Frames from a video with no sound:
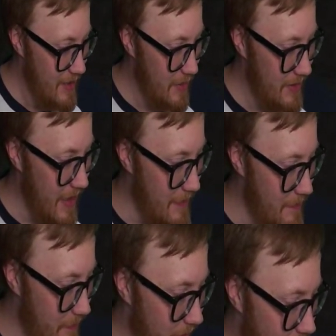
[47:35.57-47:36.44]
But yeah,
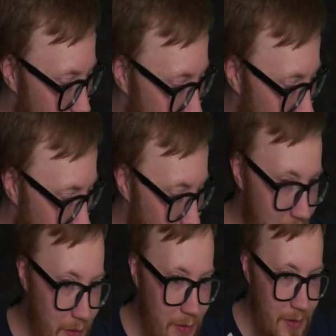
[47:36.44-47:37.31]
so here we
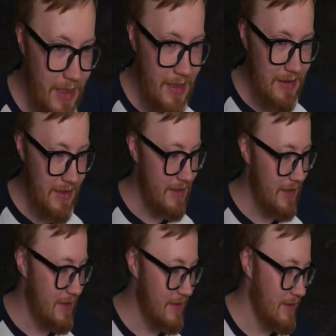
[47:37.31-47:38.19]
go. It
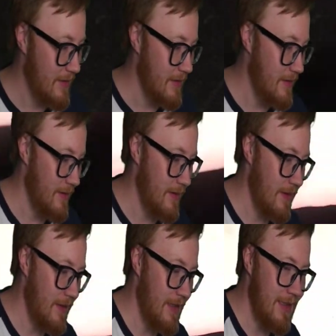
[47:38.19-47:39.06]
is
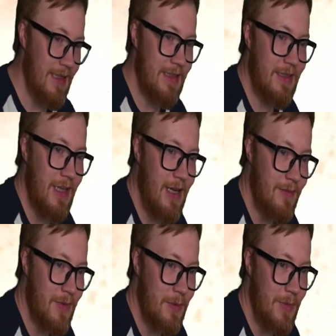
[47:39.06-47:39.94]

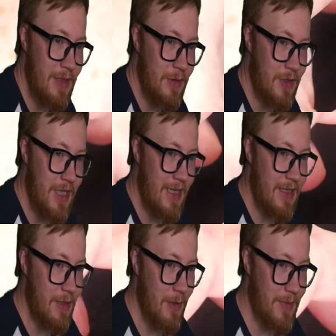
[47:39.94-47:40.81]
time to me to
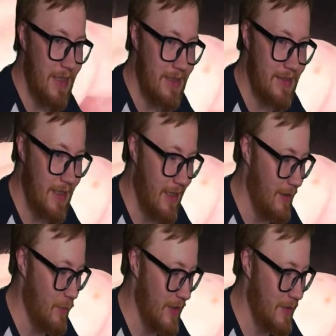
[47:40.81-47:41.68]
change up this
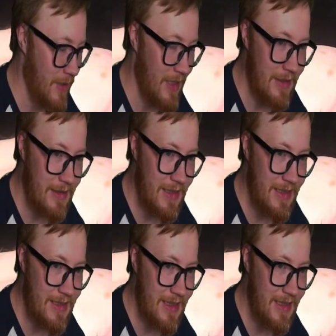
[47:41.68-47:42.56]
wet palette. It
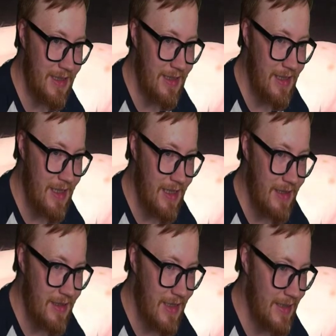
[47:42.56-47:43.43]
is
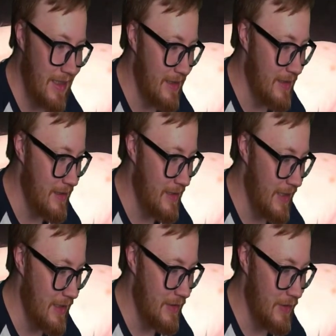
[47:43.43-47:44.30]
getting
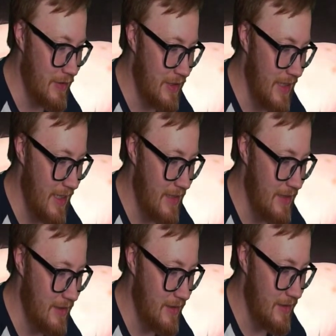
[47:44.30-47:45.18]
kind of dodgy here.